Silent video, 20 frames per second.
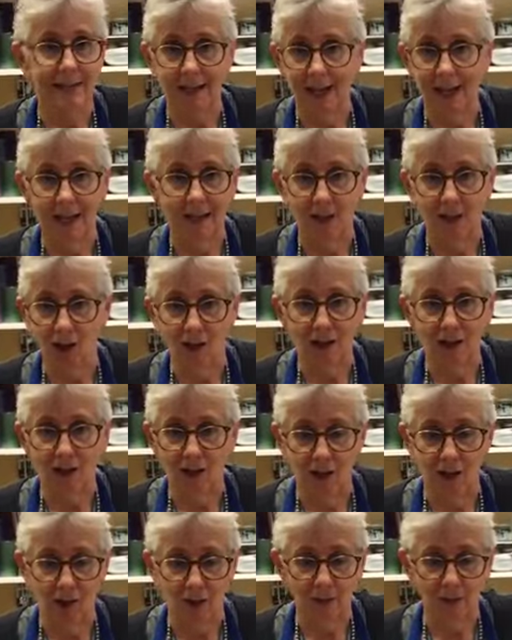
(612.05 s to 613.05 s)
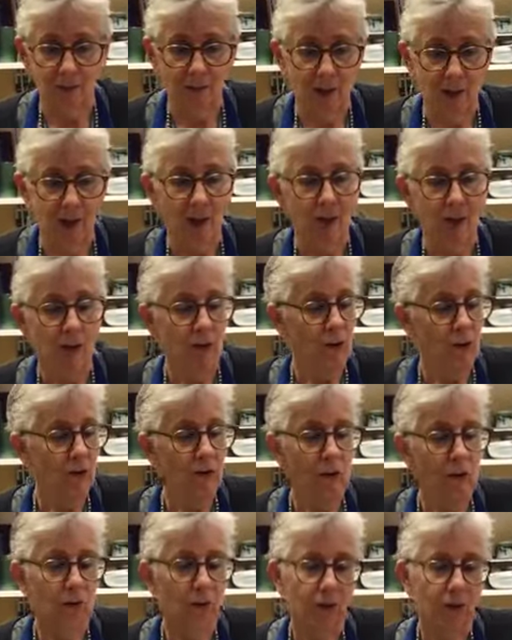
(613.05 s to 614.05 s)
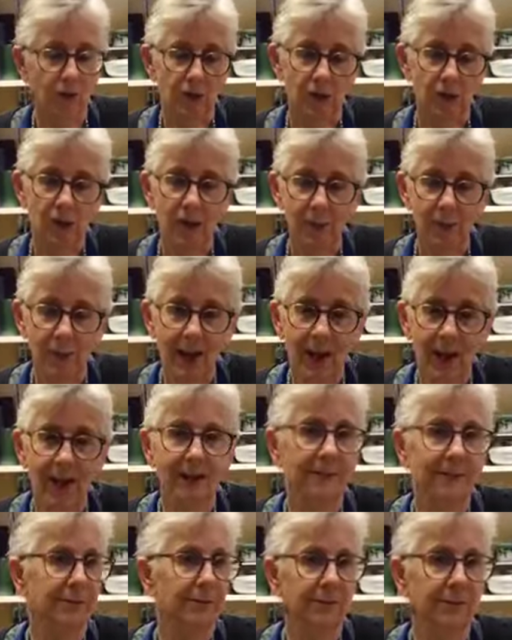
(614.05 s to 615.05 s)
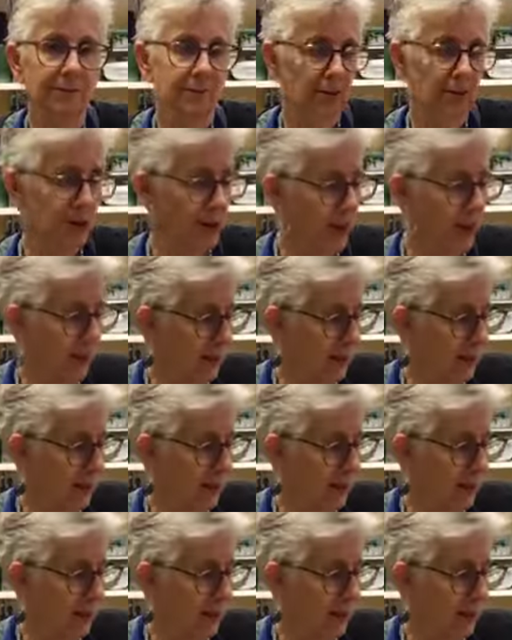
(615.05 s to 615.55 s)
it didn't take long at all. So Sheetpan